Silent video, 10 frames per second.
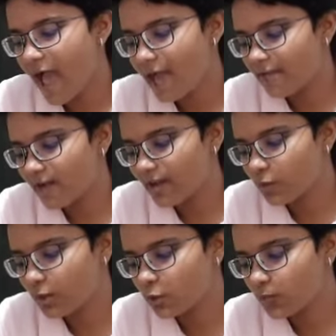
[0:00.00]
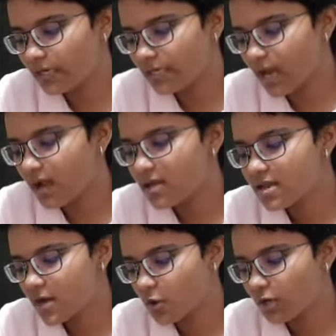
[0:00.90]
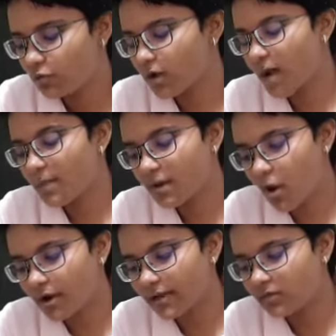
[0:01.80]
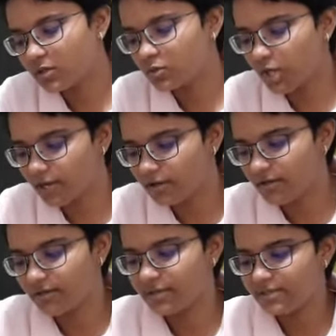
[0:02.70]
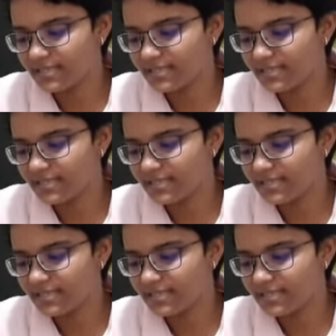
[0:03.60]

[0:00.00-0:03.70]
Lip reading: alpha equal to beta equal to gamma not equal to 90 degrees.